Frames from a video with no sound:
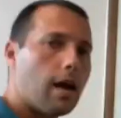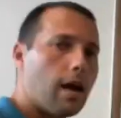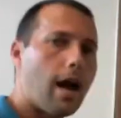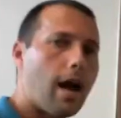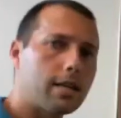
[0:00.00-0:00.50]

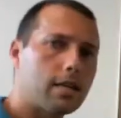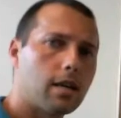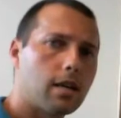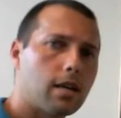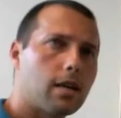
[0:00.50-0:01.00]
And
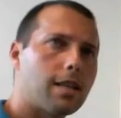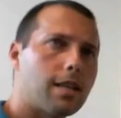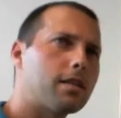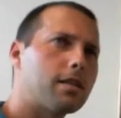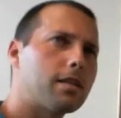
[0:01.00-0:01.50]
that
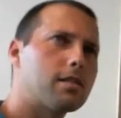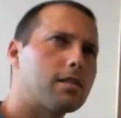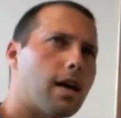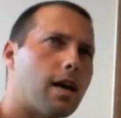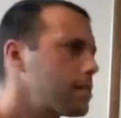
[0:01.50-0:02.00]
means
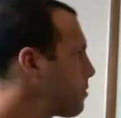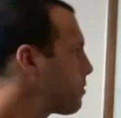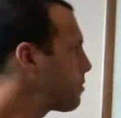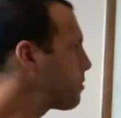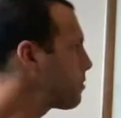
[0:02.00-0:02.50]
that
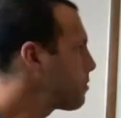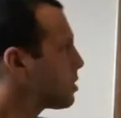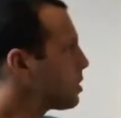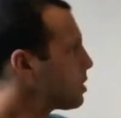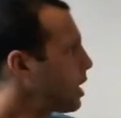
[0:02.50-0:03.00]
if there's
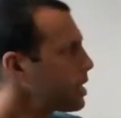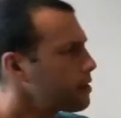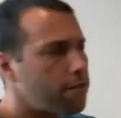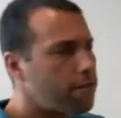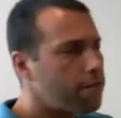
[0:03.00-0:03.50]

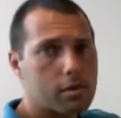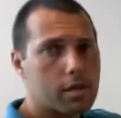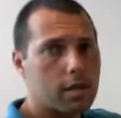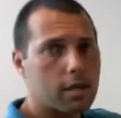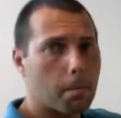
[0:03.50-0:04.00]
95%
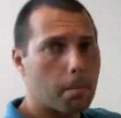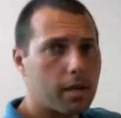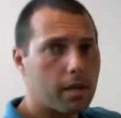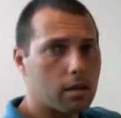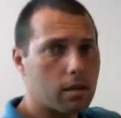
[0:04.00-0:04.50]
in the
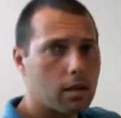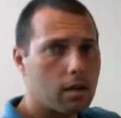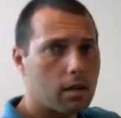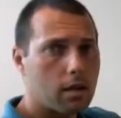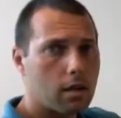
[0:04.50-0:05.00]
middle,
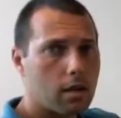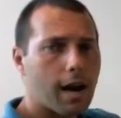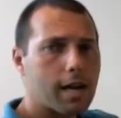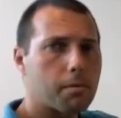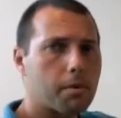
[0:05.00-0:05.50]
there
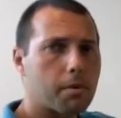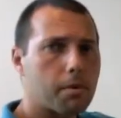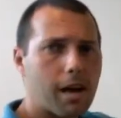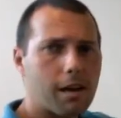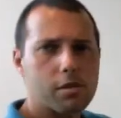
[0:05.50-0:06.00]
has to be
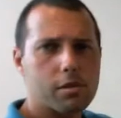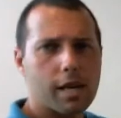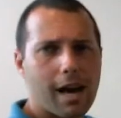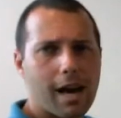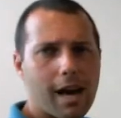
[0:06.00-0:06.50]
5%
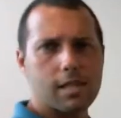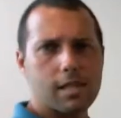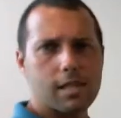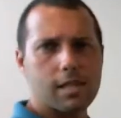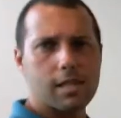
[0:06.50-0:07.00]

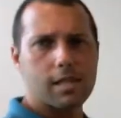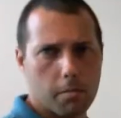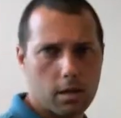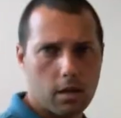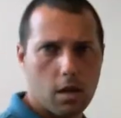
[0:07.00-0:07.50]
outside of the
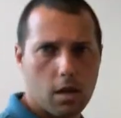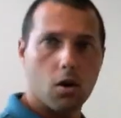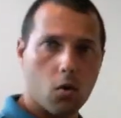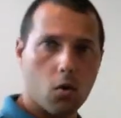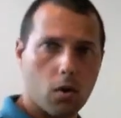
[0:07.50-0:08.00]
middle,
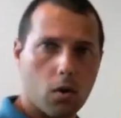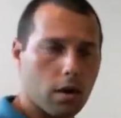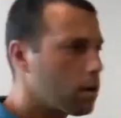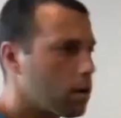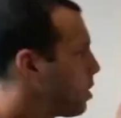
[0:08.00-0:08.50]
or